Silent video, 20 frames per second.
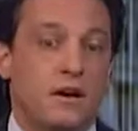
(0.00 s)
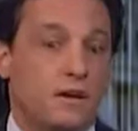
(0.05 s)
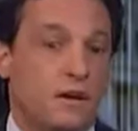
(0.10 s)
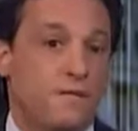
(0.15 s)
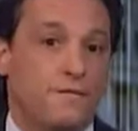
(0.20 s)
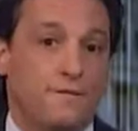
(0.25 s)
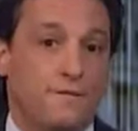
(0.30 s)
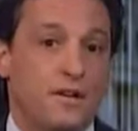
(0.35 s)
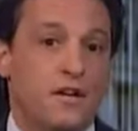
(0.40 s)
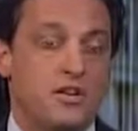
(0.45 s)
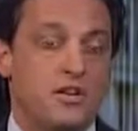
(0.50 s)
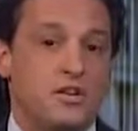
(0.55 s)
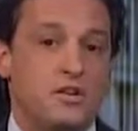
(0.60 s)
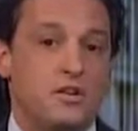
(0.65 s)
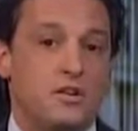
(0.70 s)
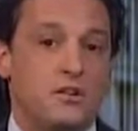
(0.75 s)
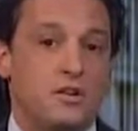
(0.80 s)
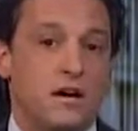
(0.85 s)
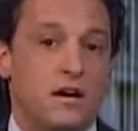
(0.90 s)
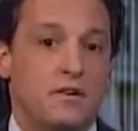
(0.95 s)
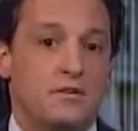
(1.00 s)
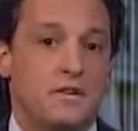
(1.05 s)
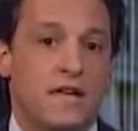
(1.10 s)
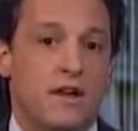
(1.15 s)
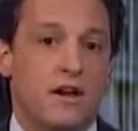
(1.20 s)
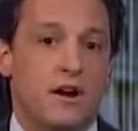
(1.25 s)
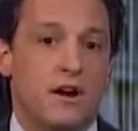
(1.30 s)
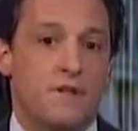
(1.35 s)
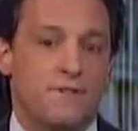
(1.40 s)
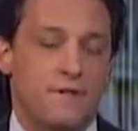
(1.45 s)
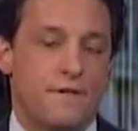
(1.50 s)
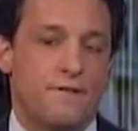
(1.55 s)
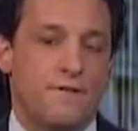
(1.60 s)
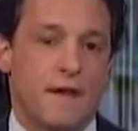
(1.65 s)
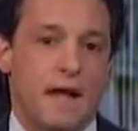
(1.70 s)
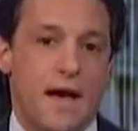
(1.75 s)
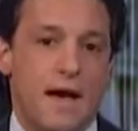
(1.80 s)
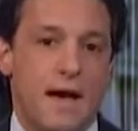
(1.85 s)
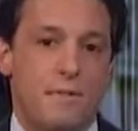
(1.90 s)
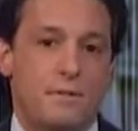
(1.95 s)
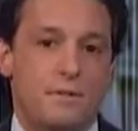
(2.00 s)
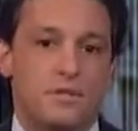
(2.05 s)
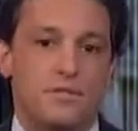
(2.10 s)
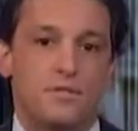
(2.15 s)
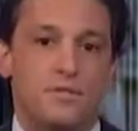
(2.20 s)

inflation takeoff if it happens.